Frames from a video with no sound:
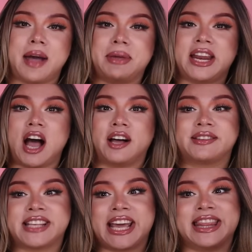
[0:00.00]
I mean, I'll
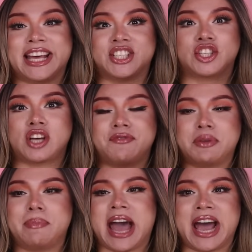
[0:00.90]
say this just off
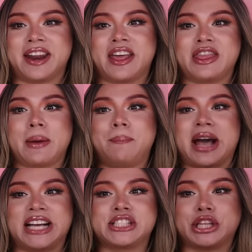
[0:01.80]
the bat. The
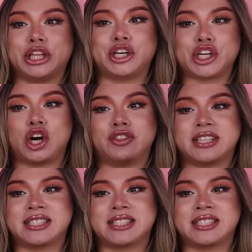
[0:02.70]
best look on the